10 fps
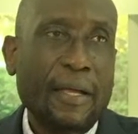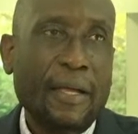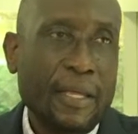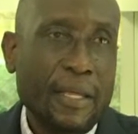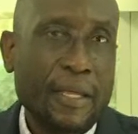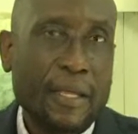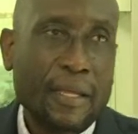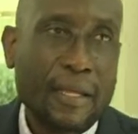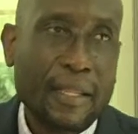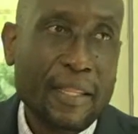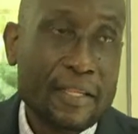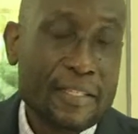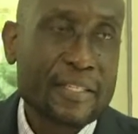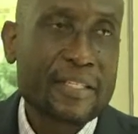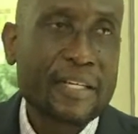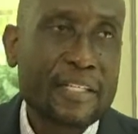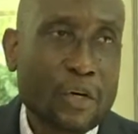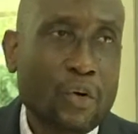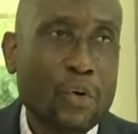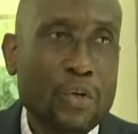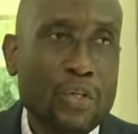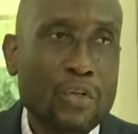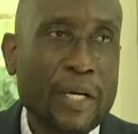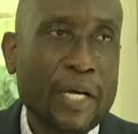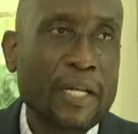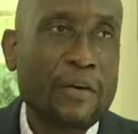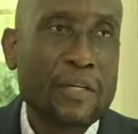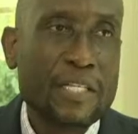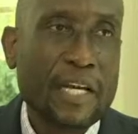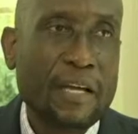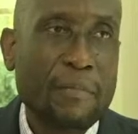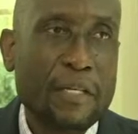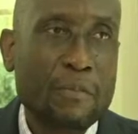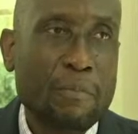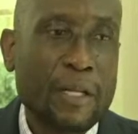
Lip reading: there's a sector called Uganda Retirement